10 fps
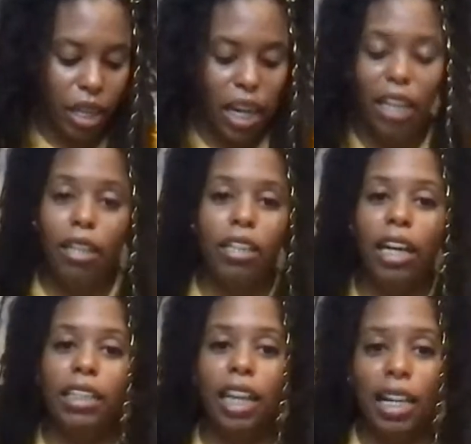I know
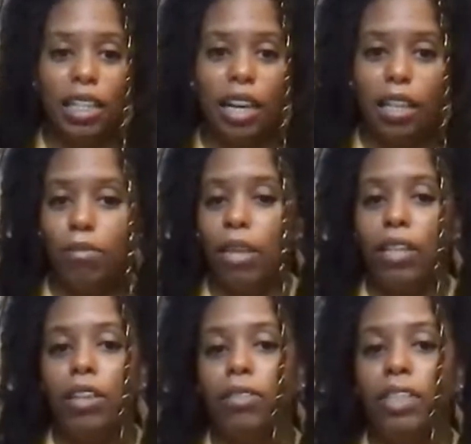y'all tired of talking about
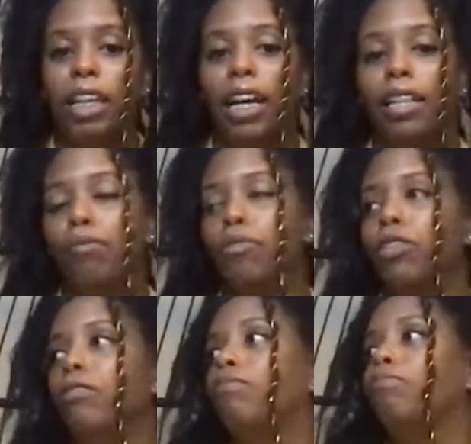COVID. I am
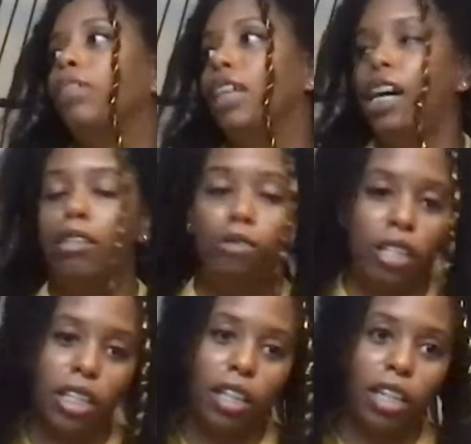too. But I just want
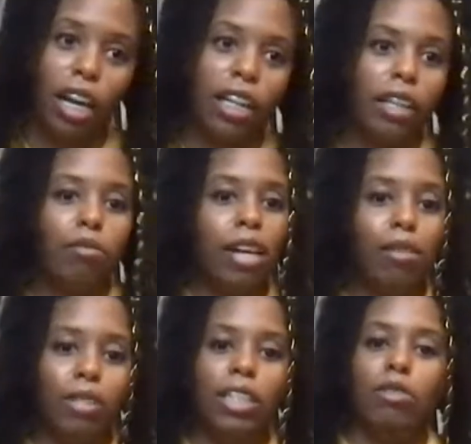to tell y'all like where I
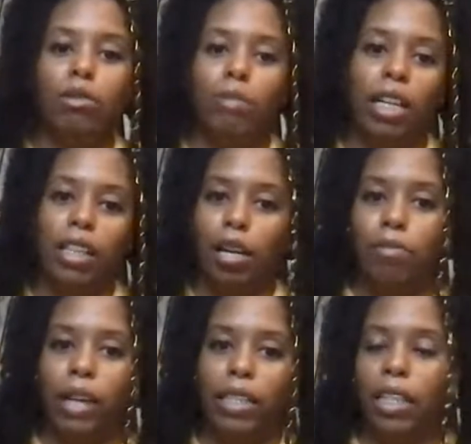was, what my thought
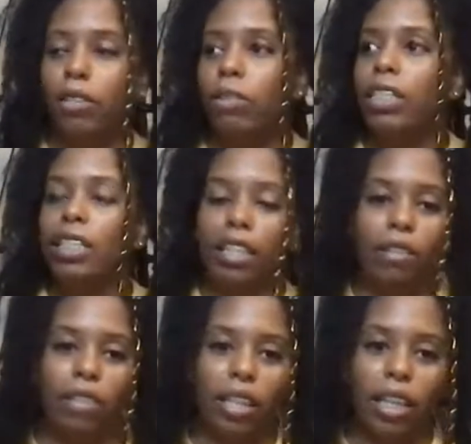process was and
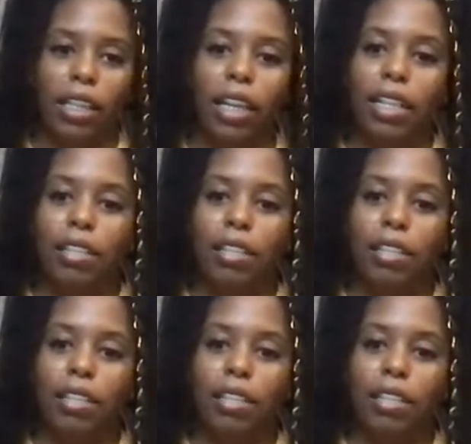everything like that.